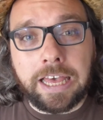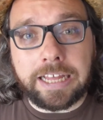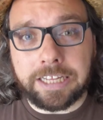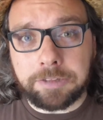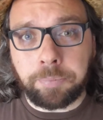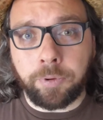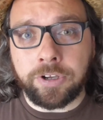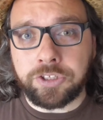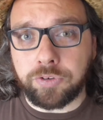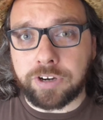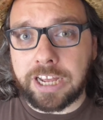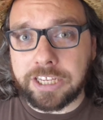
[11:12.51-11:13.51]
At that
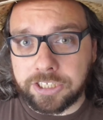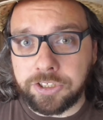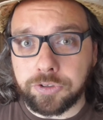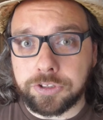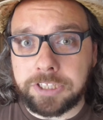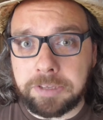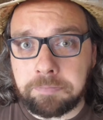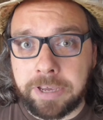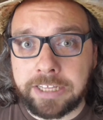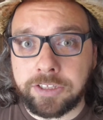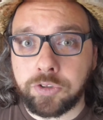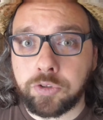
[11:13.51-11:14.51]
point you're asking your
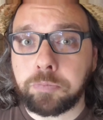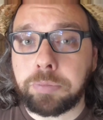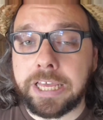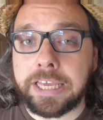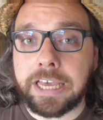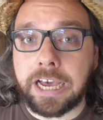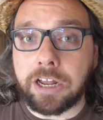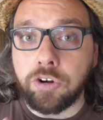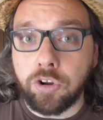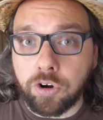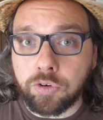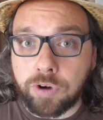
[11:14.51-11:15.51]
teammate to play a
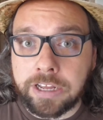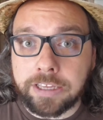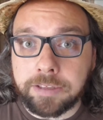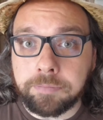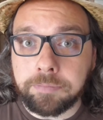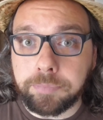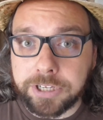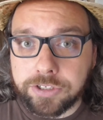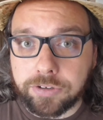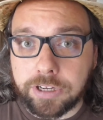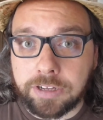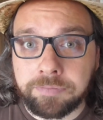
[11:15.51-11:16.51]
low-ranking
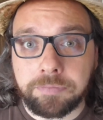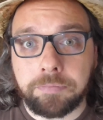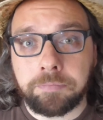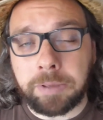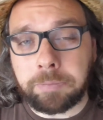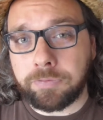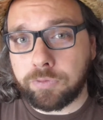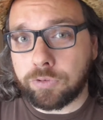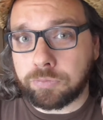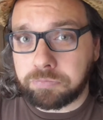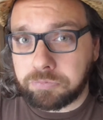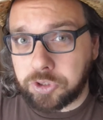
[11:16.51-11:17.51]
Briscola, maybe
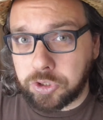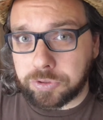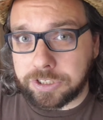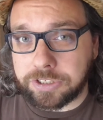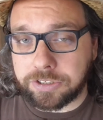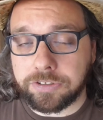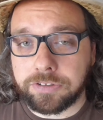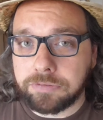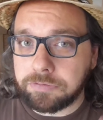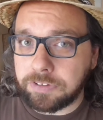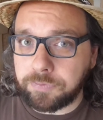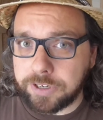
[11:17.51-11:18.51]
for 2 reasons.
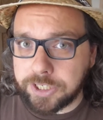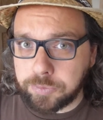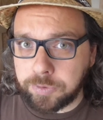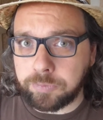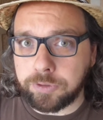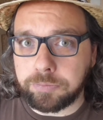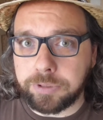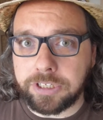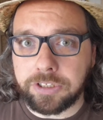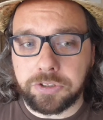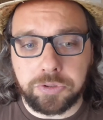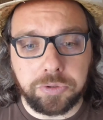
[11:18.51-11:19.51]
The first one would
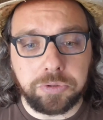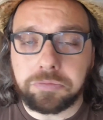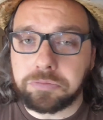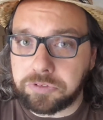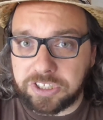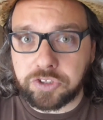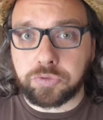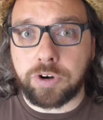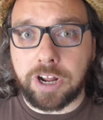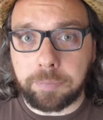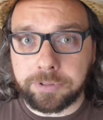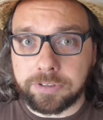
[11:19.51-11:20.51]
be to
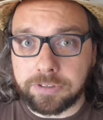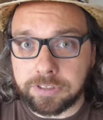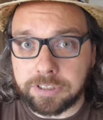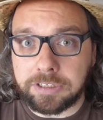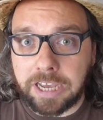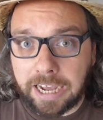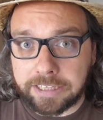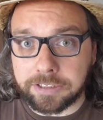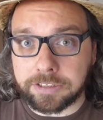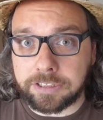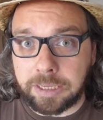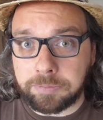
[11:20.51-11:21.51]
disrupt the
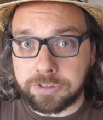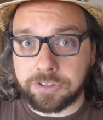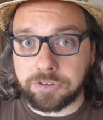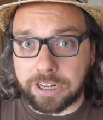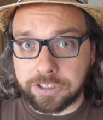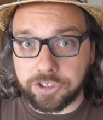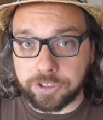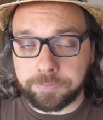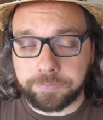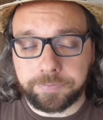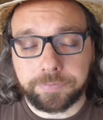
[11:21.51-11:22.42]
other team's strategy.